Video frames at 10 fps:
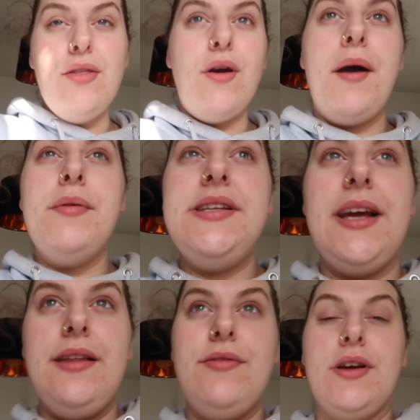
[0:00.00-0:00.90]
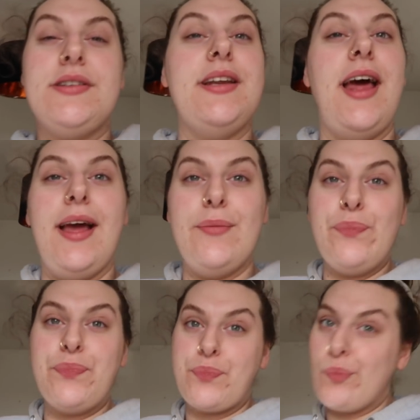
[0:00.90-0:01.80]
I thought I would daily vlog today.
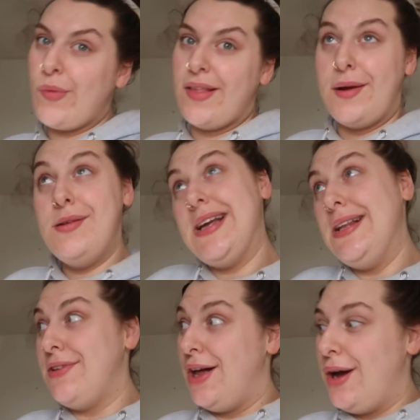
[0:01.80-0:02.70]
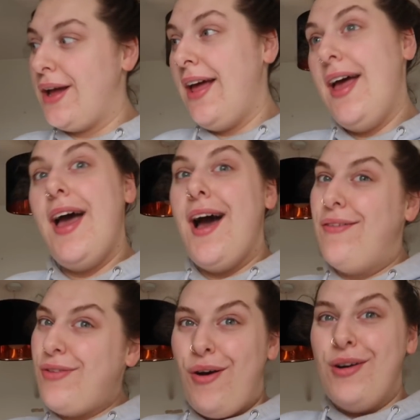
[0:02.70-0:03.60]
They were daily vlog.
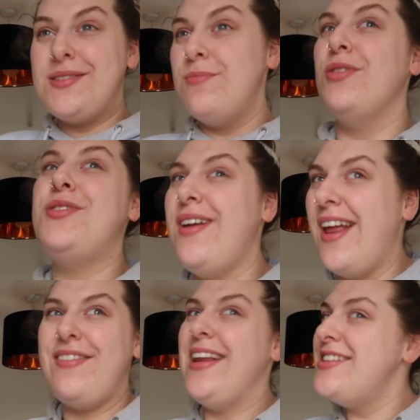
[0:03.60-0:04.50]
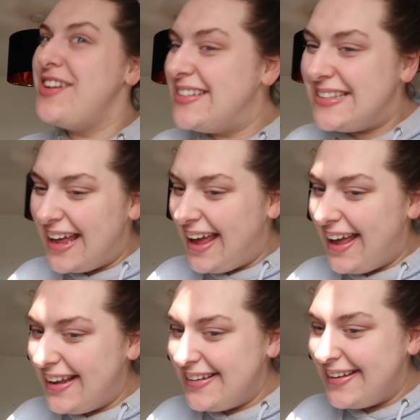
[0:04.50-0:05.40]
Of course, I'm not doing anything
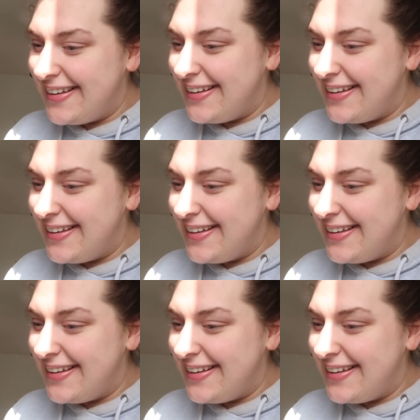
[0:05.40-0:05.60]
interesting.